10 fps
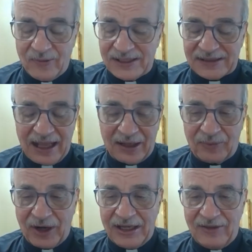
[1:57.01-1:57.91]
We
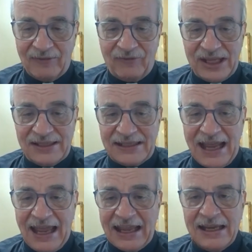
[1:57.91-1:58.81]
celebrated the feast
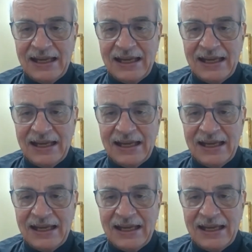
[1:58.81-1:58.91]
day